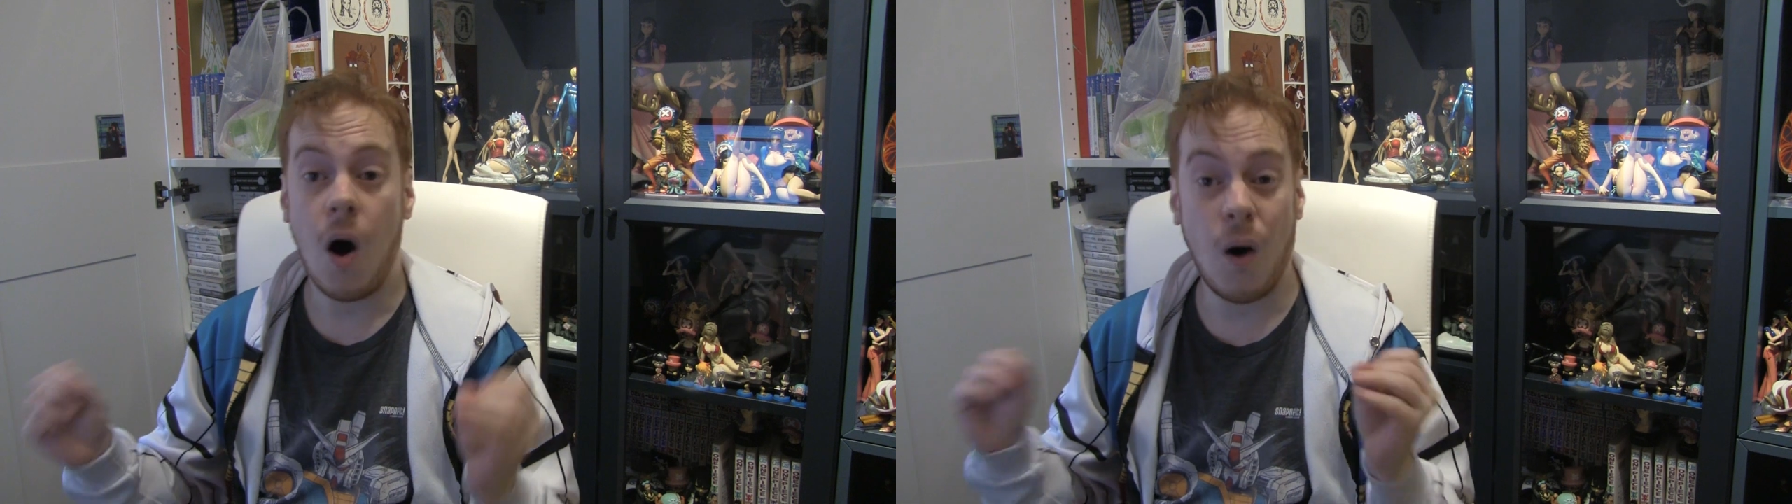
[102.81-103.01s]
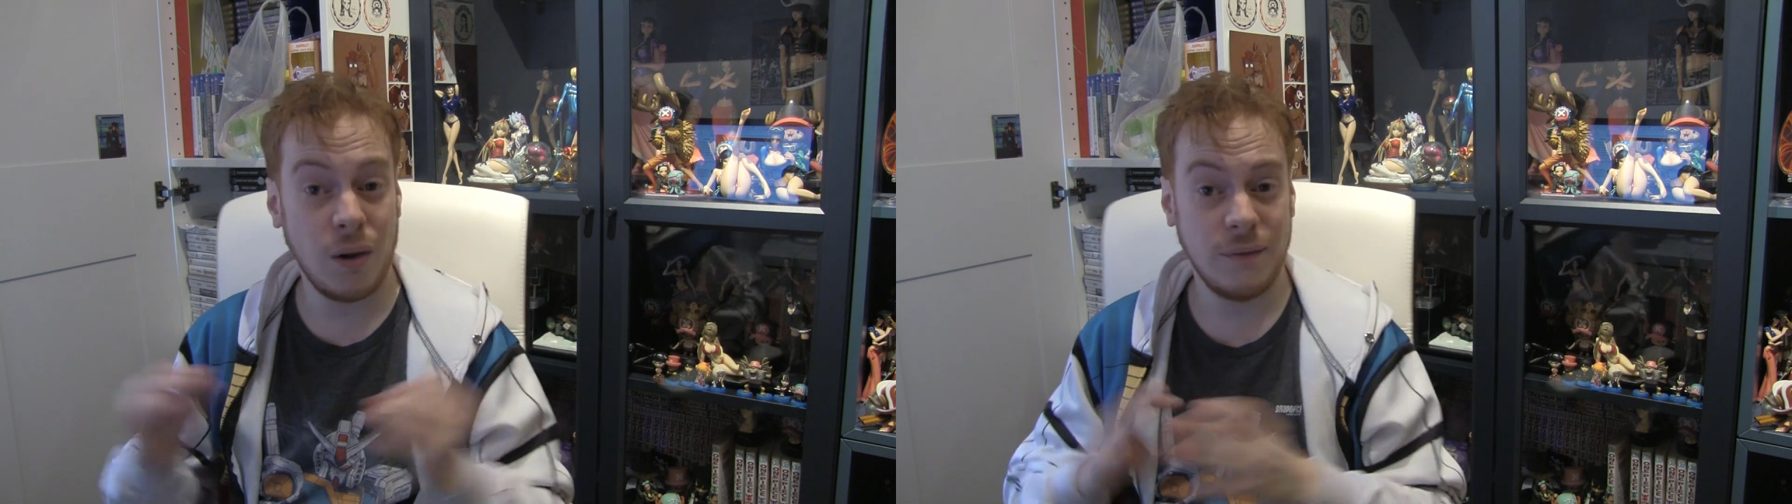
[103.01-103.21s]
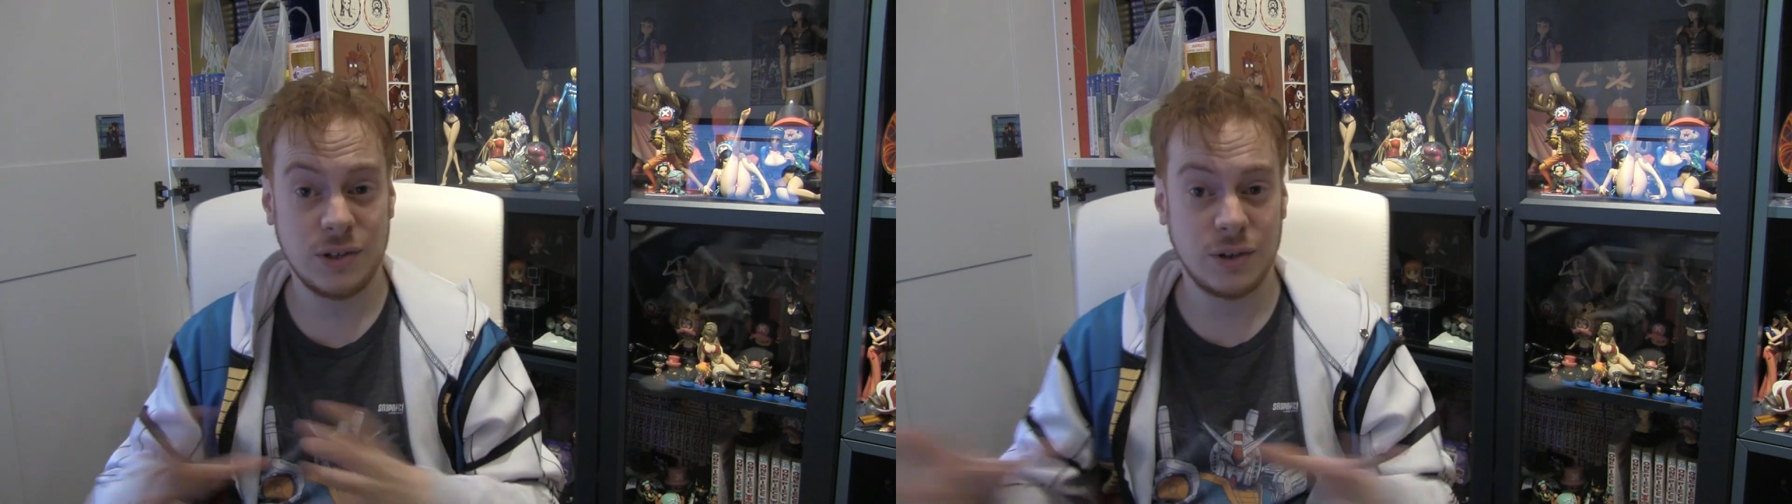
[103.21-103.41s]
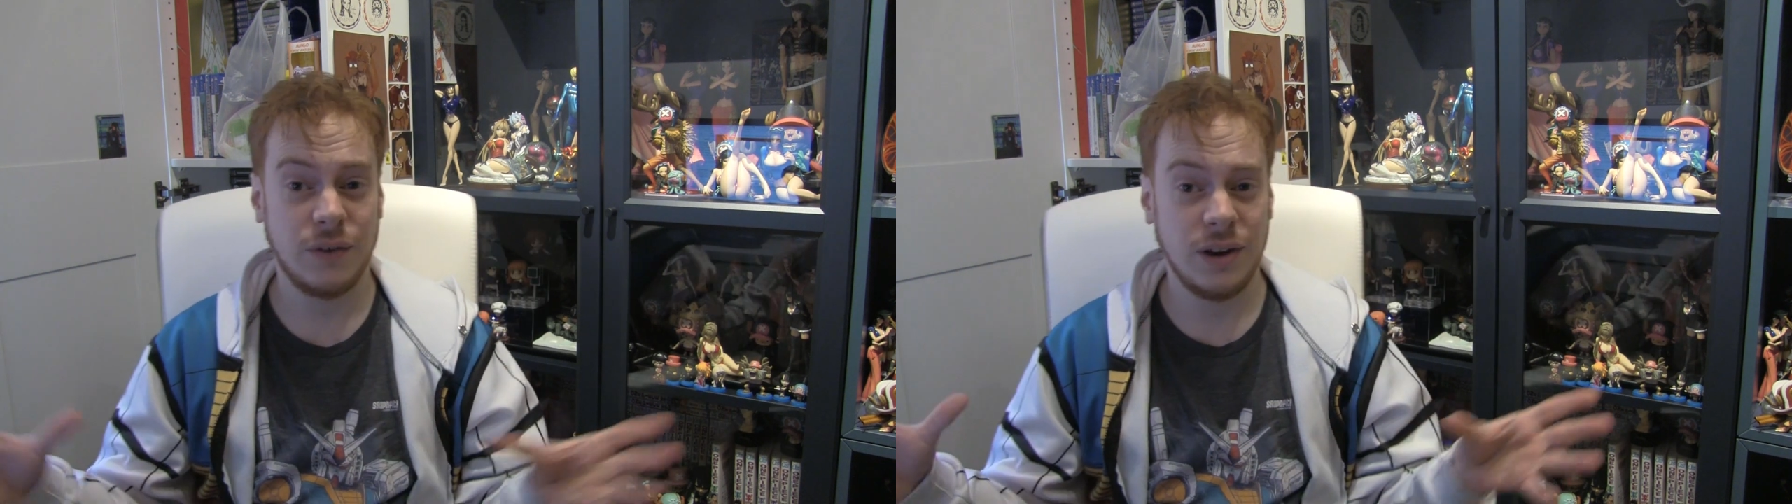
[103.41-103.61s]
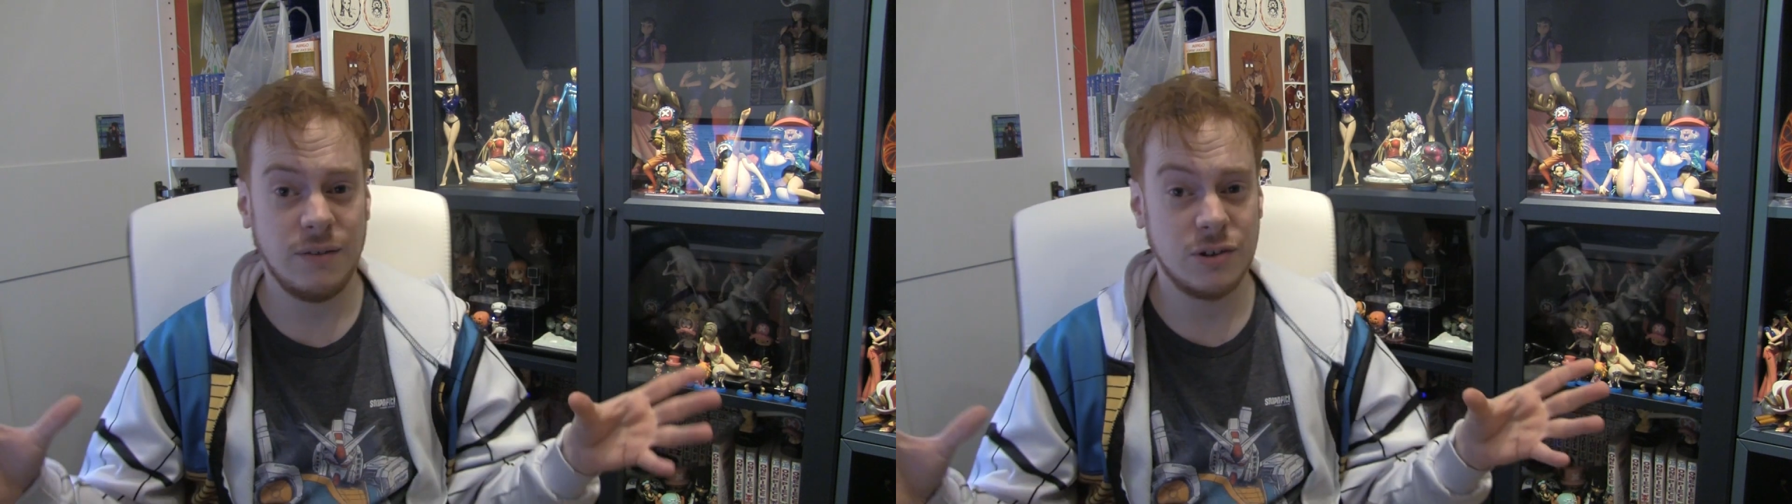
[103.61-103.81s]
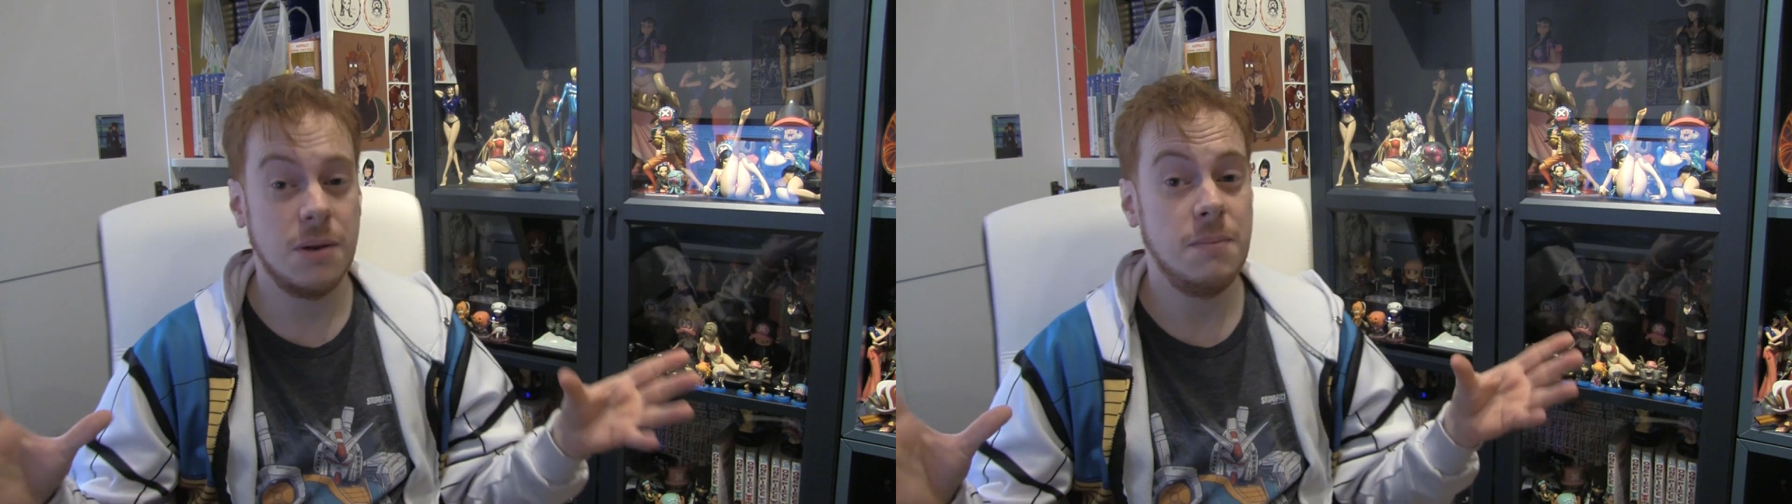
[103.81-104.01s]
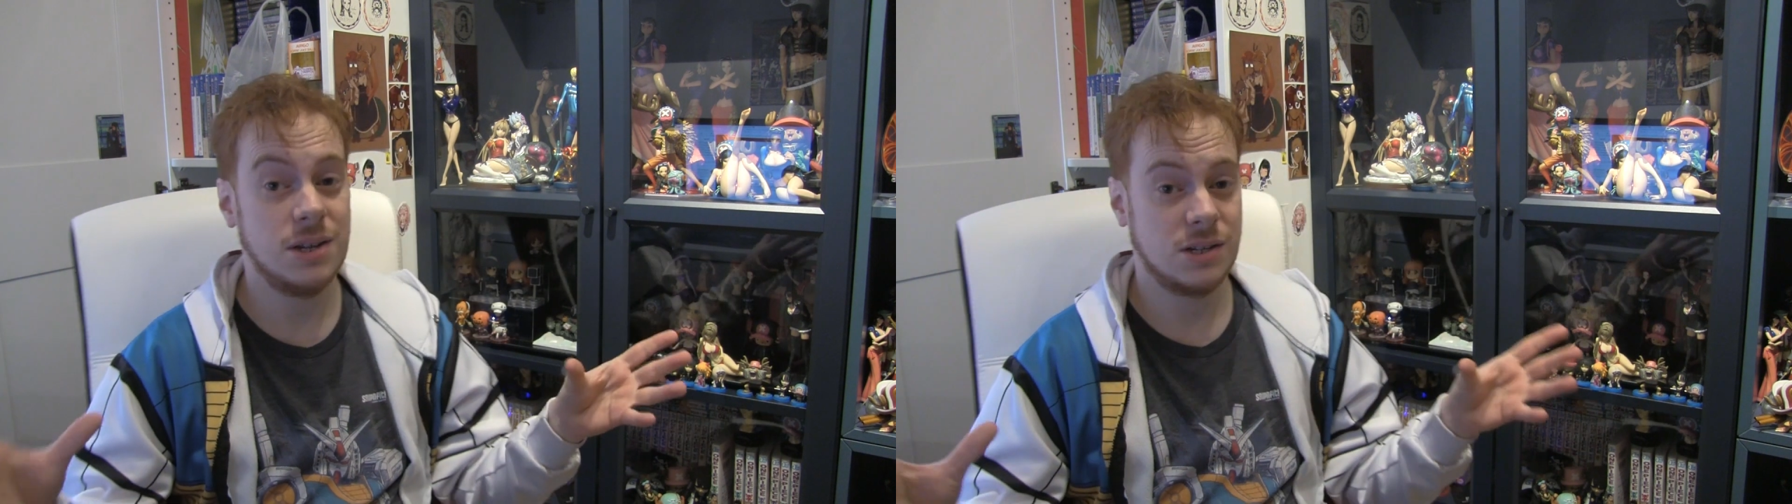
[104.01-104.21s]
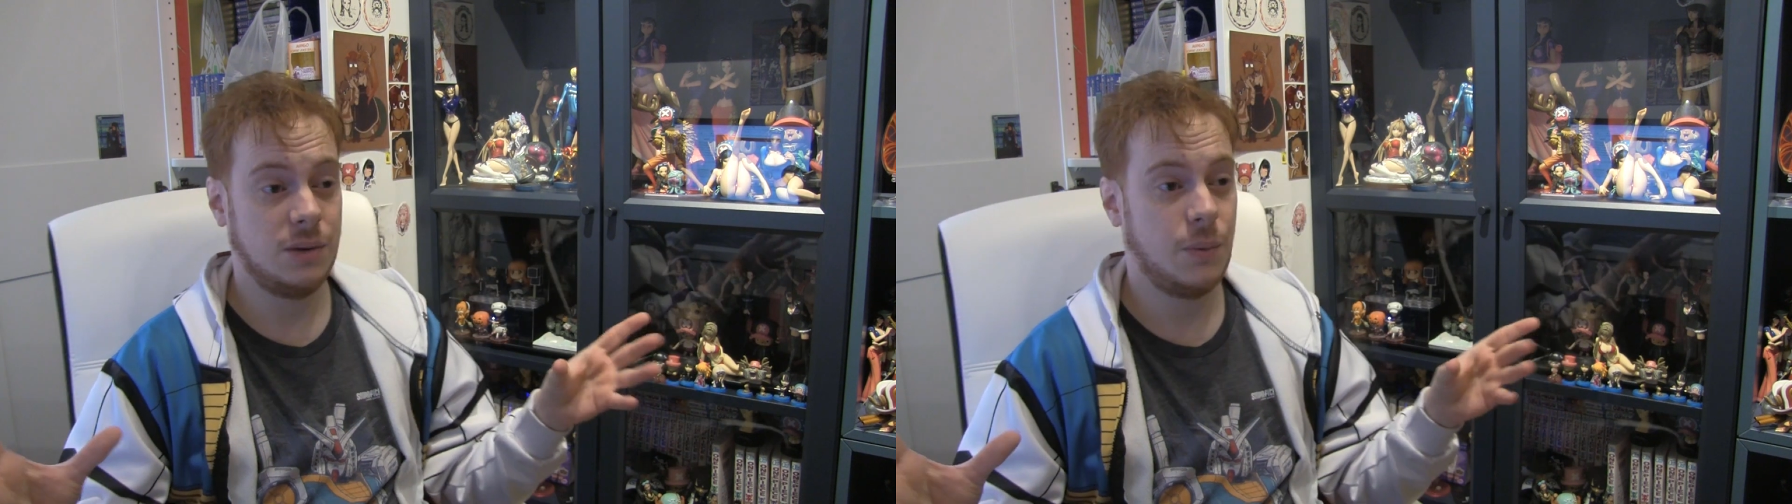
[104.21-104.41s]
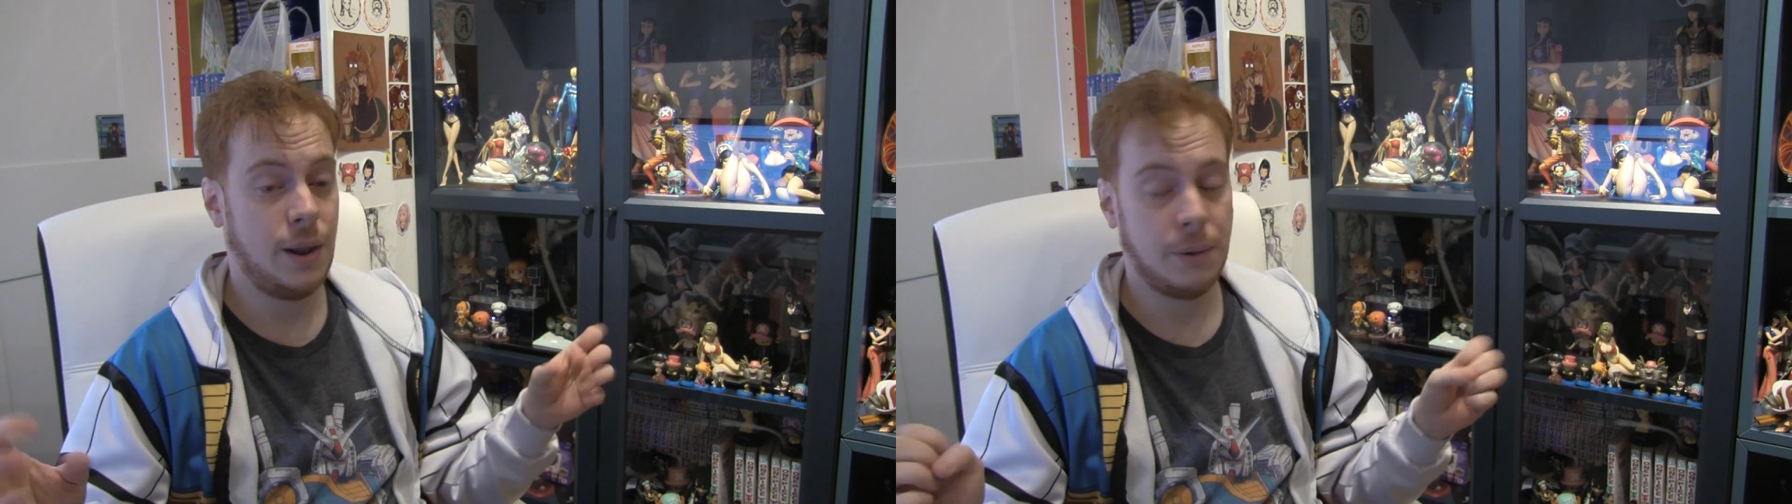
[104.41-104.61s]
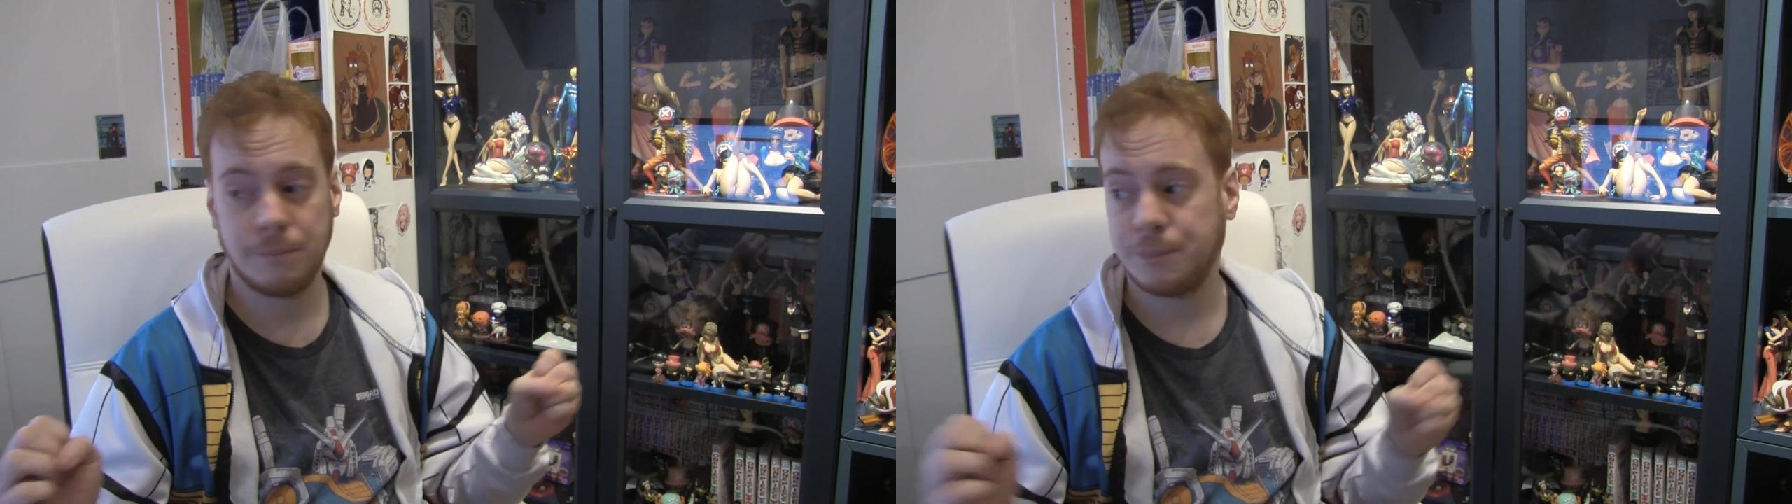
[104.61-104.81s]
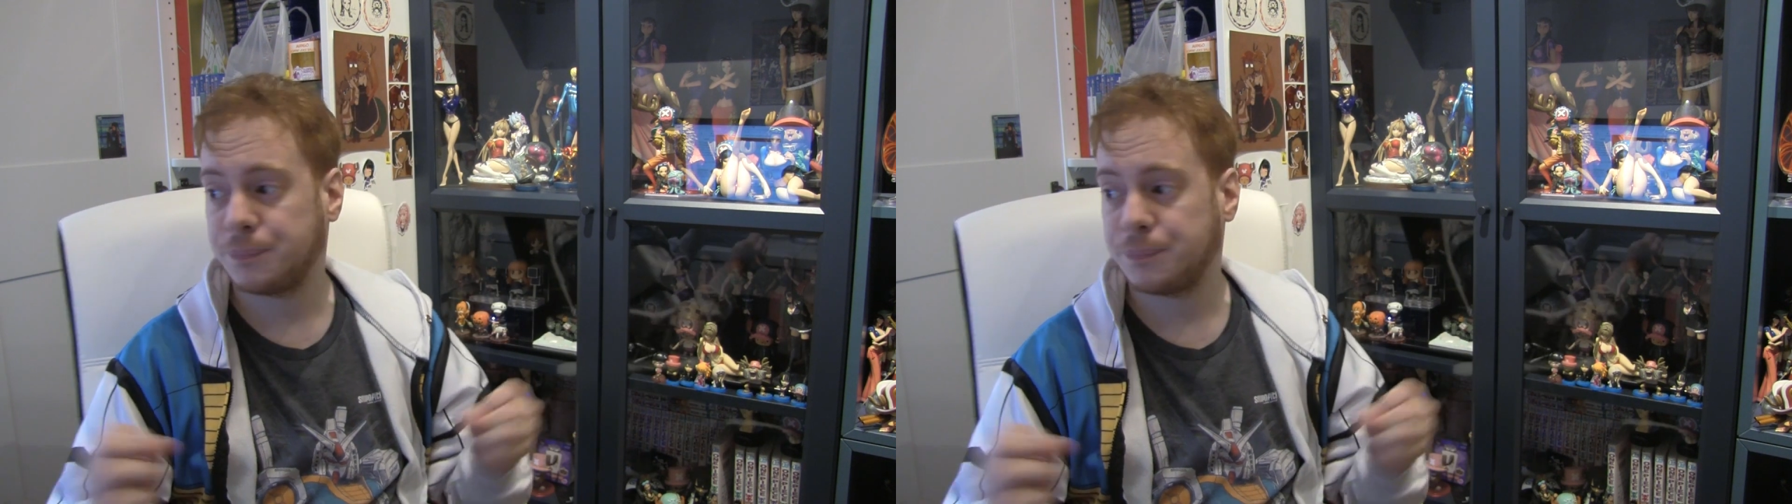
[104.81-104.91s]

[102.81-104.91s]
All of the stuff on here have done amazingly well.